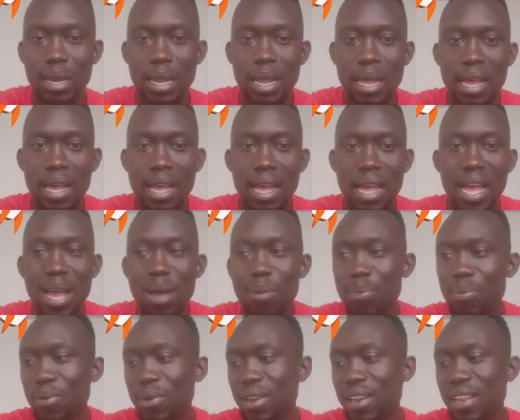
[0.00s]

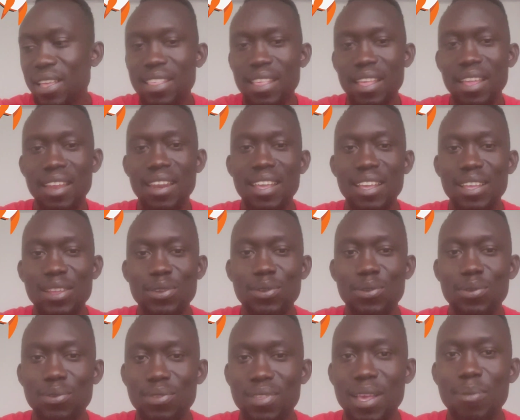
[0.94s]
app listening
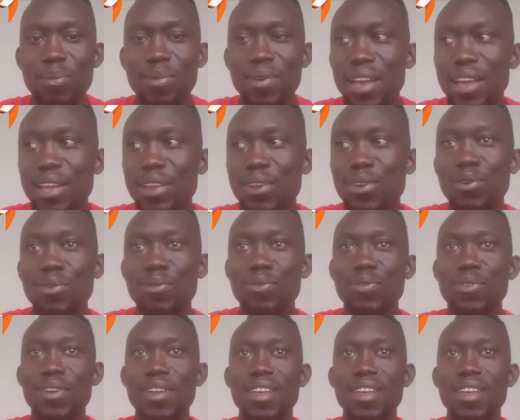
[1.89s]
to some kind of